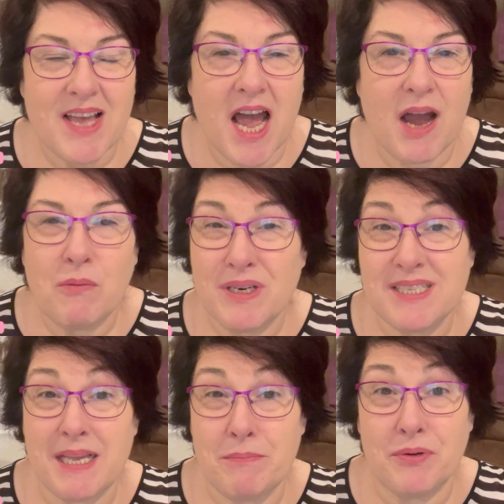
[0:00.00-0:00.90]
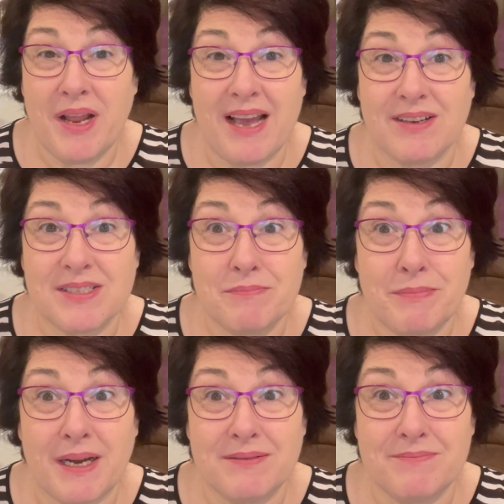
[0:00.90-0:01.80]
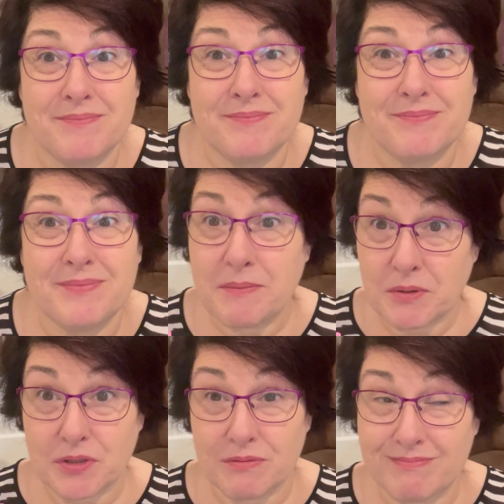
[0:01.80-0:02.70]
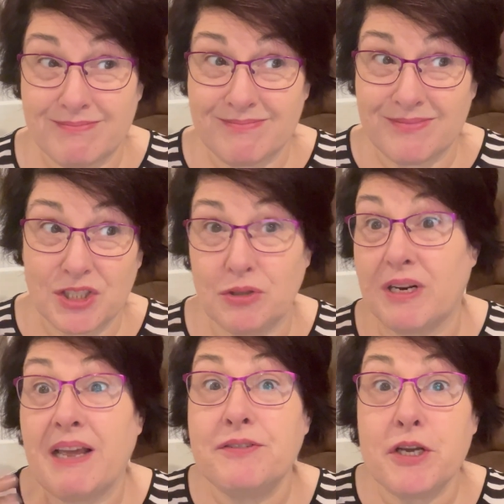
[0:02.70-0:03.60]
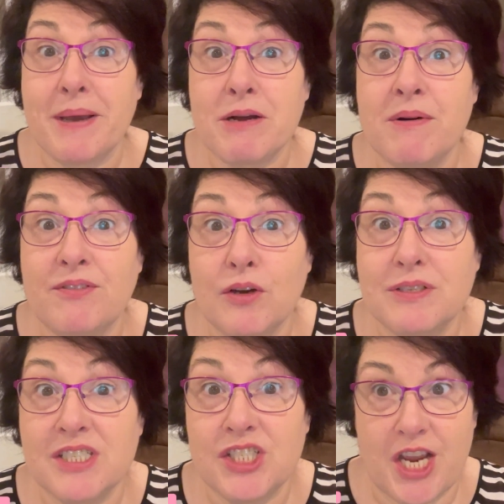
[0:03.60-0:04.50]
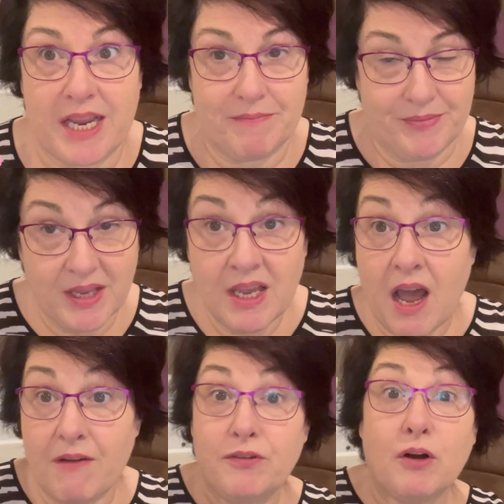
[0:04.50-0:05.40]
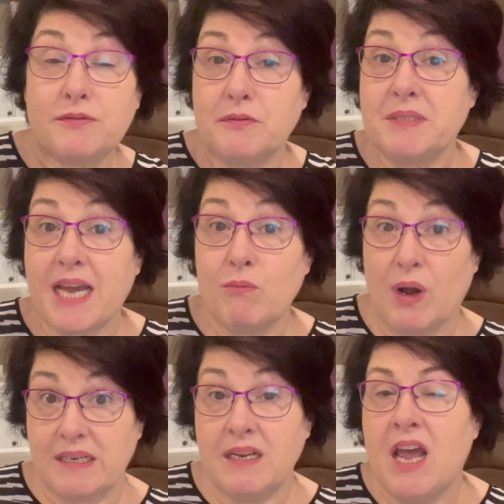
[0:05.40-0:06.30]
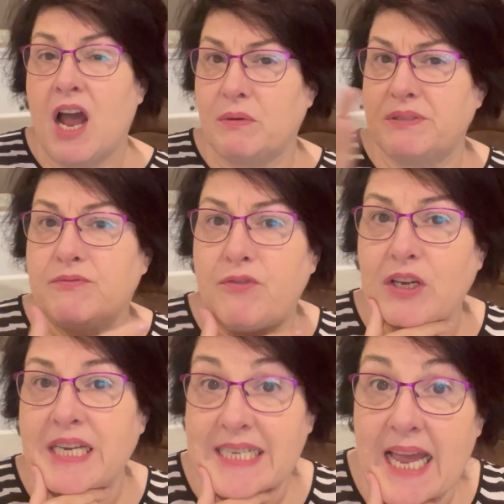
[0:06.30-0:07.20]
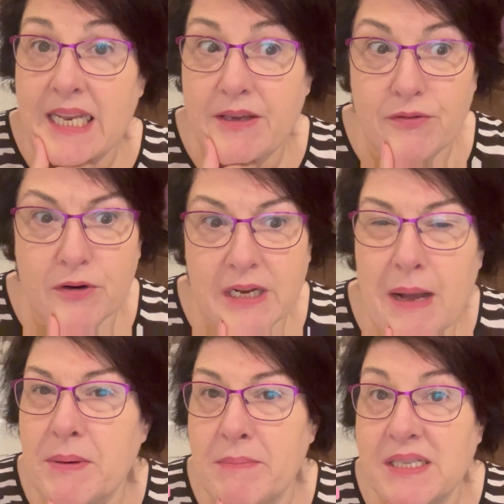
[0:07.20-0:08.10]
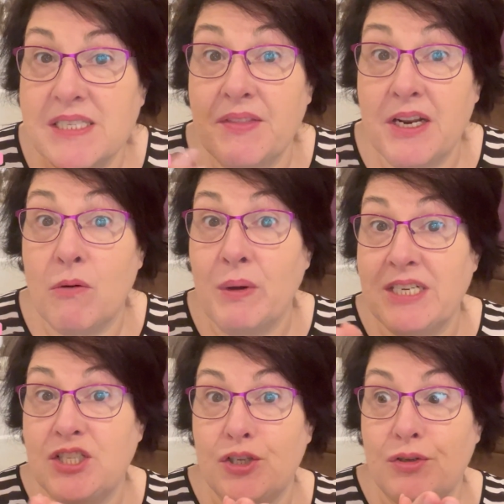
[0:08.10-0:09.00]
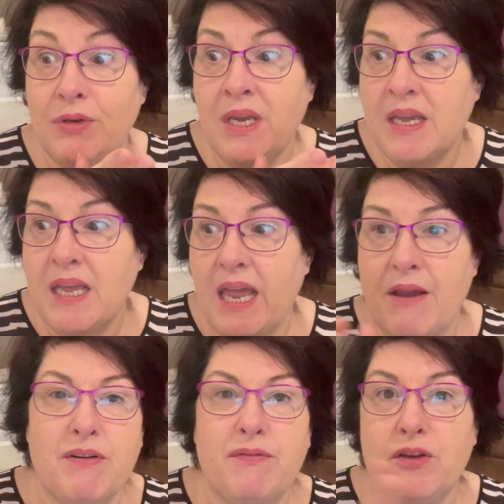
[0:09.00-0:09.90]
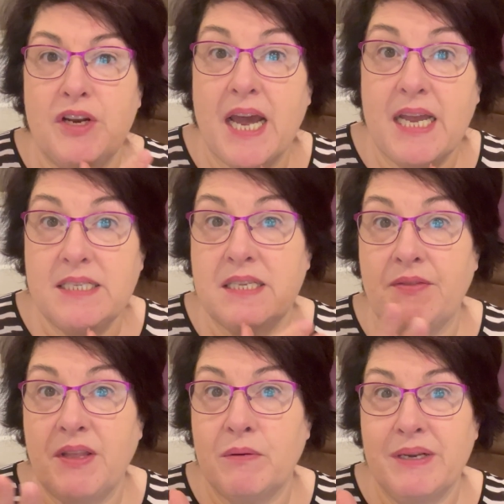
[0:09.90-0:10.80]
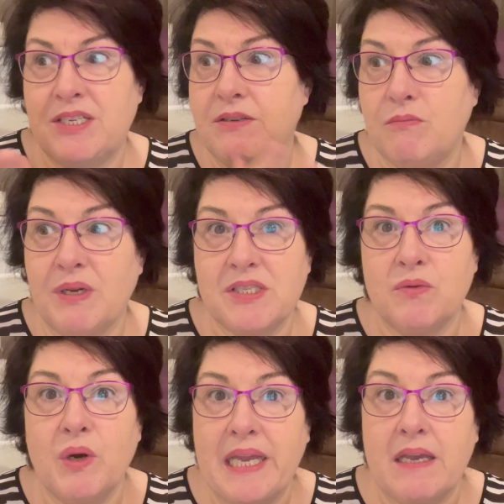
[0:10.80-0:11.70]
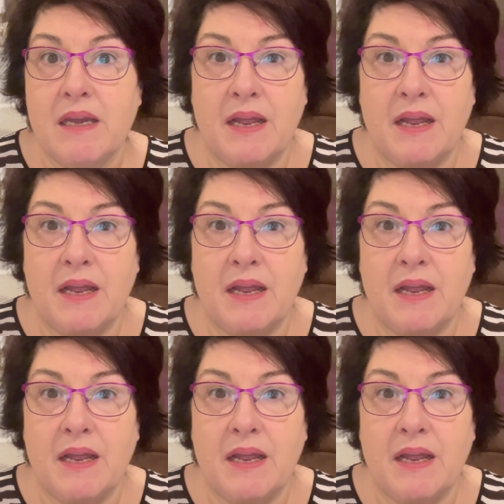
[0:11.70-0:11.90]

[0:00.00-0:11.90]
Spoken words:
I want to say Porterhouse, but I'm not sure. I'd have to go back on my vlogs and check. I vlogged from day one. I was vlogging daily for a couple of months, and then I went to every few days, and then I went to once a week.